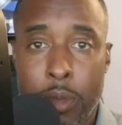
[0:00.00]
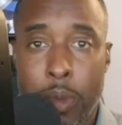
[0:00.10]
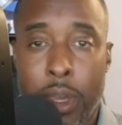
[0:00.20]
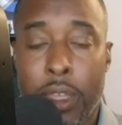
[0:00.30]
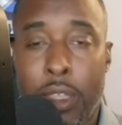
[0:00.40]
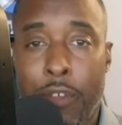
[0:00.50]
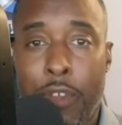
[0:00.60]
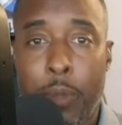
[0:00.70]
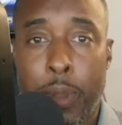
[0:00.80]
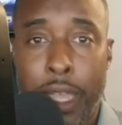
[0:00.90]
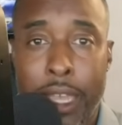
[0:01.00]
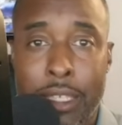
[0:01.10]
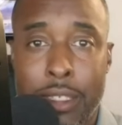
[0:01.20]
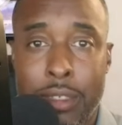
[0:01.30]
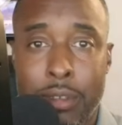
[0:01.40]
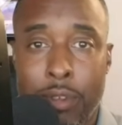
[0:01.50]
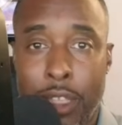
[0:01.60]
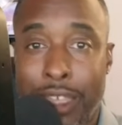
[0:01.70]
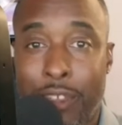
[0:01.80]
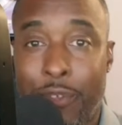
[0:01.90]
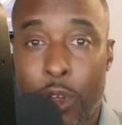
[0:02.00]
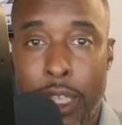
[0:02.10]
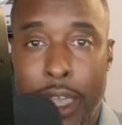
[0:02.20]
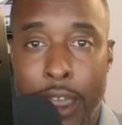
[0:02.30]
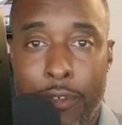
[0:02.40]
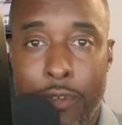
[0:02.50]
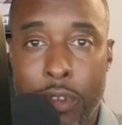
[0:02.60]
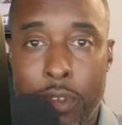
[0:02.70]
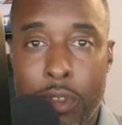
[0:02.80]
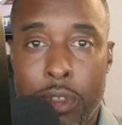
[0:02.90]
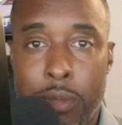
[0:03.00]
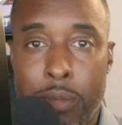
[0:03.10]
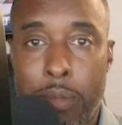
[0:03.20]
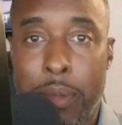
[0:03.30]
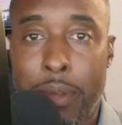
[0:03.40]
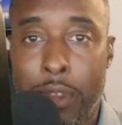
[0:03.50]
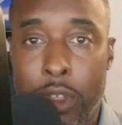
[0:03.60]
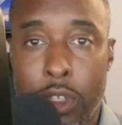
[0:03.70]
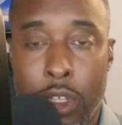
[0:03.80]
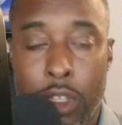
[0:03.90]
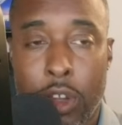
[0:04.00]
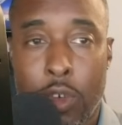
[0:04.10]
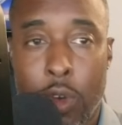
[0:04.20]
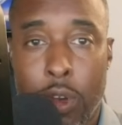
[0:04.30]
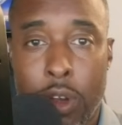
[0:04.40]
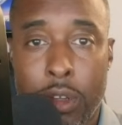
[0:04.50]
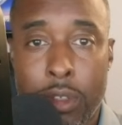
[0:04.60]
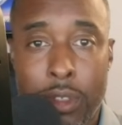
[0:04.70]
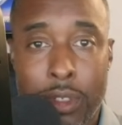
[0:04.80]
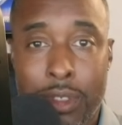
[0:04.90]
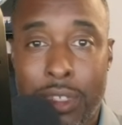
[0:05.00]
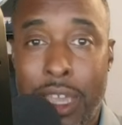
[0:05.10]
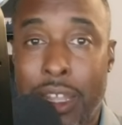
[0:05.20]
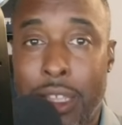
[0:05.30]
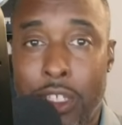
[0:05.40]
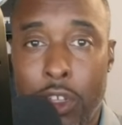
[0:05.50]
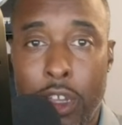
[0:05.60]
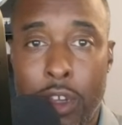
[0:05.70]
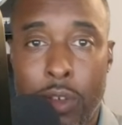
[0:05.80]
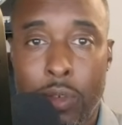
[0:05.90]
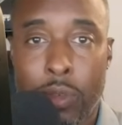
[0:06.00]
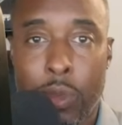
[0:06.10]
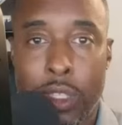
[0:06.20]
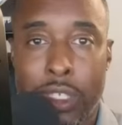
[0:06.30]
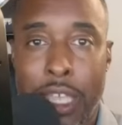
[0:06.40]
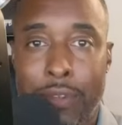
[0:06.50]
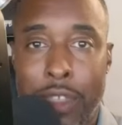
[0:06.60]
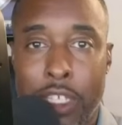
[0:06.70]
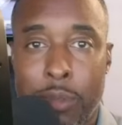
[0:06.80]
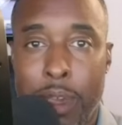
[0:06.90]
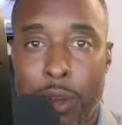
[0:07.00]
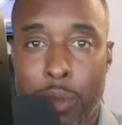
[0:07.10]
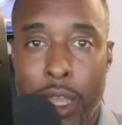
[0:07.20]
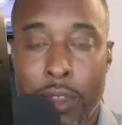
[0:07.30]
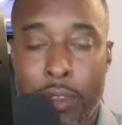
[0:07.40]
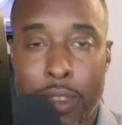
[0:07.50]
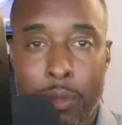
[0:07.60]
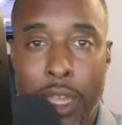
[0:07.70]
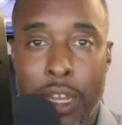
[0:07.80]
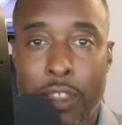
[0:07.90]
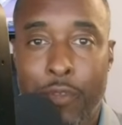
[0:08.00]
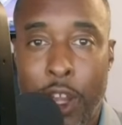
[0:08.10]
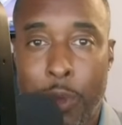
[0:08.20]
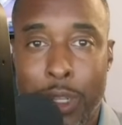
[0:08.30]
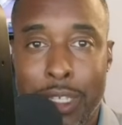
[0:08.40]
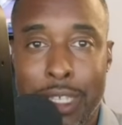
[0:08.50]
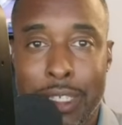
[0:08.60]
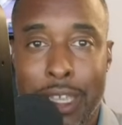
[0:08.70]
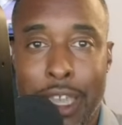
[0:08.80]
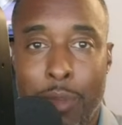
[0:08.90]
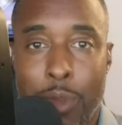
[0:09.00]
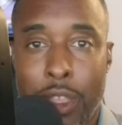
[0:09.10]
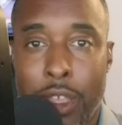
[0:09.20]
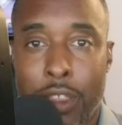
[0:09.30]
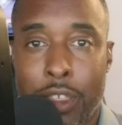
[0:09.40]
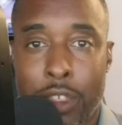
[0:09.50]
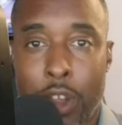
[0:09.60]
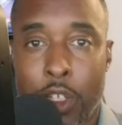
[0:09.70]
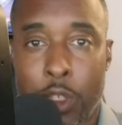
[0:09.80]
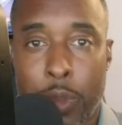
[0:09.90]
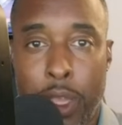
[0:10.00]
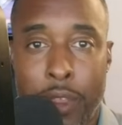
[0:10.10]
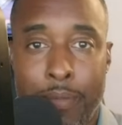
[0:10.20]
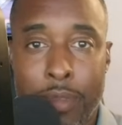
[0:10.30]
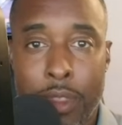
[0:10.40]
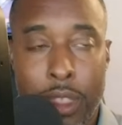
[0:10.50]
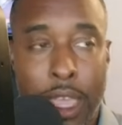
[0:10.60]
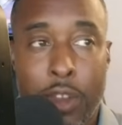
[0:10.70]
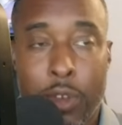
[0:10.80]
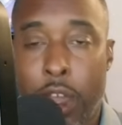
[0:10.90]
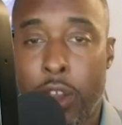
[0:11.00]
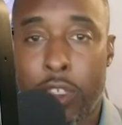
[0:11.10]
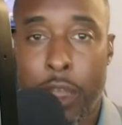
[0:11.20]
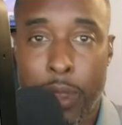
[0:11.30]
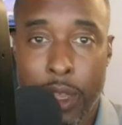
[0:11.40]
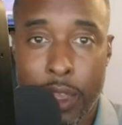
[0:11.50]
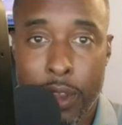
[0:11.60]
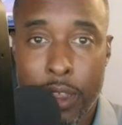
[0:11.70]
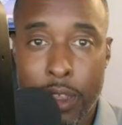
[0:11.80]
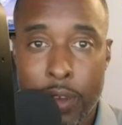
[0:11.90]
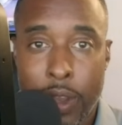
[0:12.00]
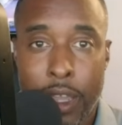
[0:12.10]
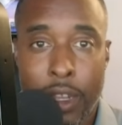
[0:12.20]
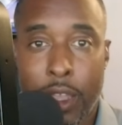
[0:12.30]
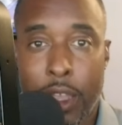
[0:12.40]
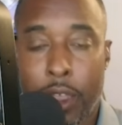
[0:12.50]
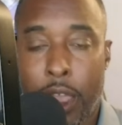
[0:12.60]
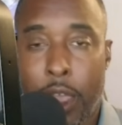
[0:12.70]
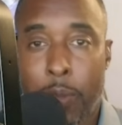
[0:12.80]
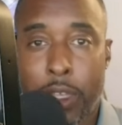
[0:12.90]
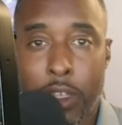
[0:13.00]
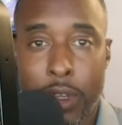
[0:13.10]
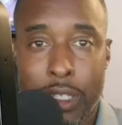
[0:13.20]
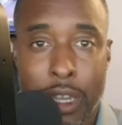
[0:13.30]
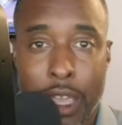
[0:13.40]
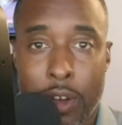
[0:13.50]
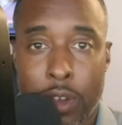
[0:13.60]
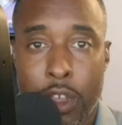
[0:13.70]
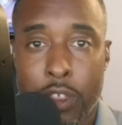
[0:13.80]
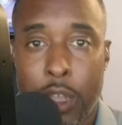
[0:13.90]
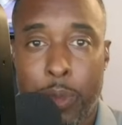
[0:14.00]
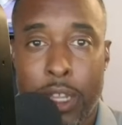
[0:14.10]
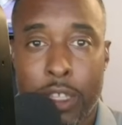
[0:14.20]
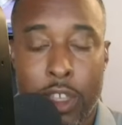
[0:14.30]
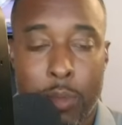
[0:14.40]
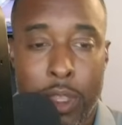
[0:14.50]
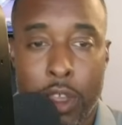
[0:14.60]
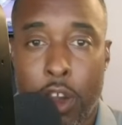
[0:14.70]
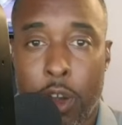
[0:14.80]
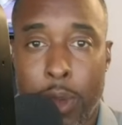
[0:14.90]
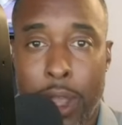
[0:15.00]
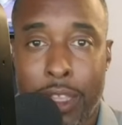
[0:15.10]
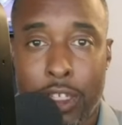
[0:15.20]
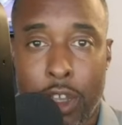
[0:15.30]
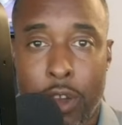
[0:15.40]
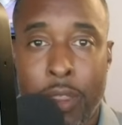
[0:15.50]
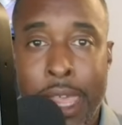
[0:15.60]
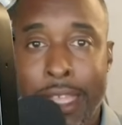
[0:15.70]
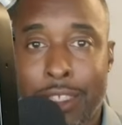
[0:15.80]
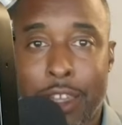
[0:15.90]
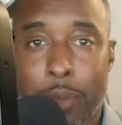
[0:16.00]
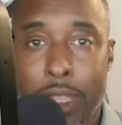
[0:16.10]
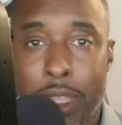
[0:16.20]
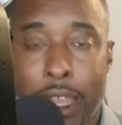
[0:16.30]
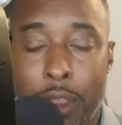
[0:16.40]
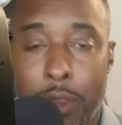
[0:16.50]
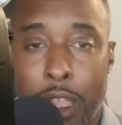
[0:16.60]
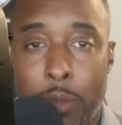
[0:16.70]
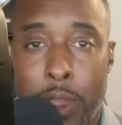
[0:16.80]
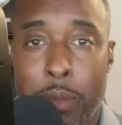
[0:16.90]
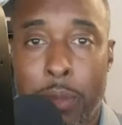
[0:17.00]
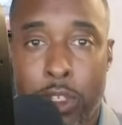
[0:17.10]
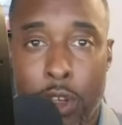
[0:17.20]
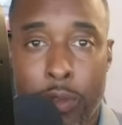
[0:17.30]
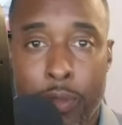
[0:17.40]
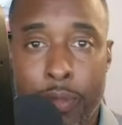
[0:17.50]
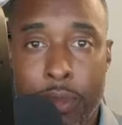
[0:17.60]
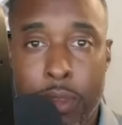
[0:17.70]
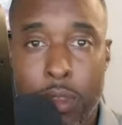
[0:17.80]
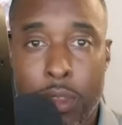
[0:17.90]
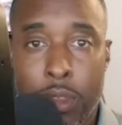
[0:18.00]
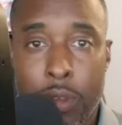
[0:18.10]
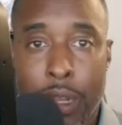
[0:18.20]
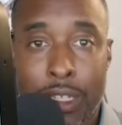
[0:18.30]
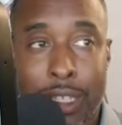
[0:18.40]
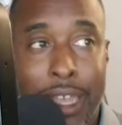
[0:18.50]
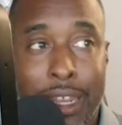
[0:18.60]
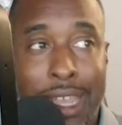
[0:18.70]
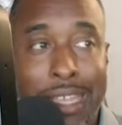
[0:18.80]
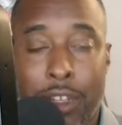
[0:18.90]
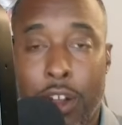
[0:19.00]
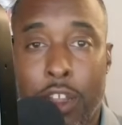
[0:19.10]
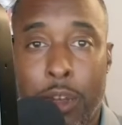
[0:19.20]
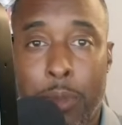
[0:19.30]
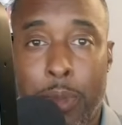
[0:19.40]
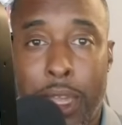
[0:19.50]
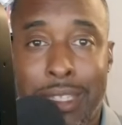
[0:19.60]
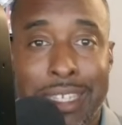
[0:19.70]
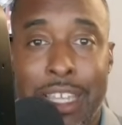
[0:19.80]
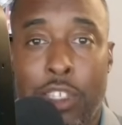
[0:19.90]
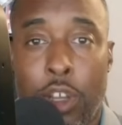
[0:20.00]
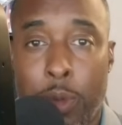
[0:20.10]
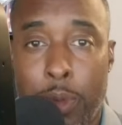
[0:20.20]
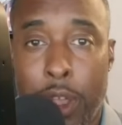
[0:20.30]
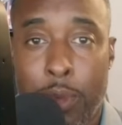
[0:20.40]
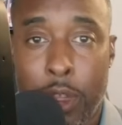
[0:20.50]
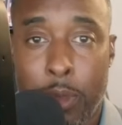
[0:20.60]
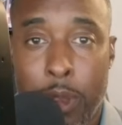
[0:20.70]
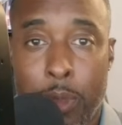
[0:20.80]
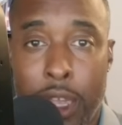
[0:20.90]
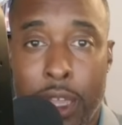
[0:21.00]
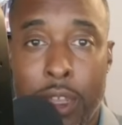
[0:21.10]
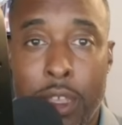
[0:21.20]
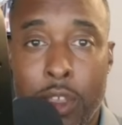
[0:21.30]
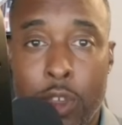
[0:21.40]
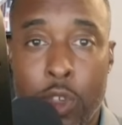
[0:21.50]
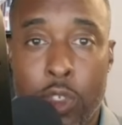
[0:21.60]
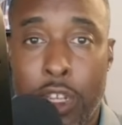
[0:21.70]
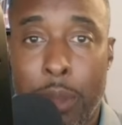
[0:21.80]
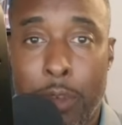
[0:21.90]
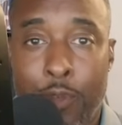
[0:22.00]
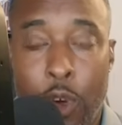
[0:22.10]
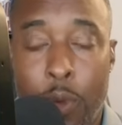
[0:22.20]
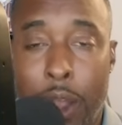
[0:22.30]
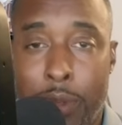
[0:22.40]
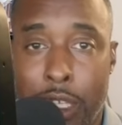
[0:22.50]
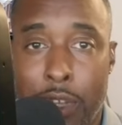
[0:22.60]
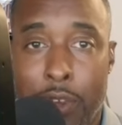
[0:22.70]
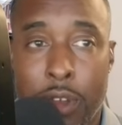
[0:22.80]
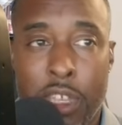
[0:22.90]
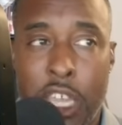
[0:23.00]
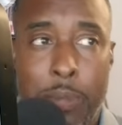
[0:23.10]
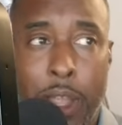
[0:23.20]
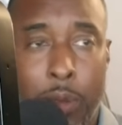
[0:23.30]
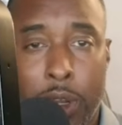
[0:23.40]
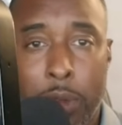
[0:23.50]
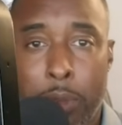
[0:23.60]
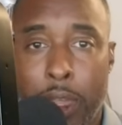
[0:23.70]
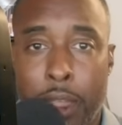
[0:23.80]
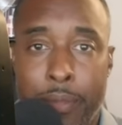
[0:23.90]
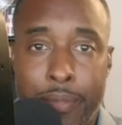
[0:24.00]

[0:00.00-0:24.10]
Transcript: But if he plays like the first half, maybe even into the third quarter, kind of let you know what the staff thinks about him, right? Playing in the final preseason game when none of the starters are playing. Aiden O'Connell's not playing, right? AP's already said Aiden O'Connell's not playing. It's going to be the Carter Bradley show. It's going to be the Nate Peterman show, right? It's a lot of guys that aren't going to be playing. DJ Turner probably won't even be playing, who's the number four wide receiver. He probably won't even be playing.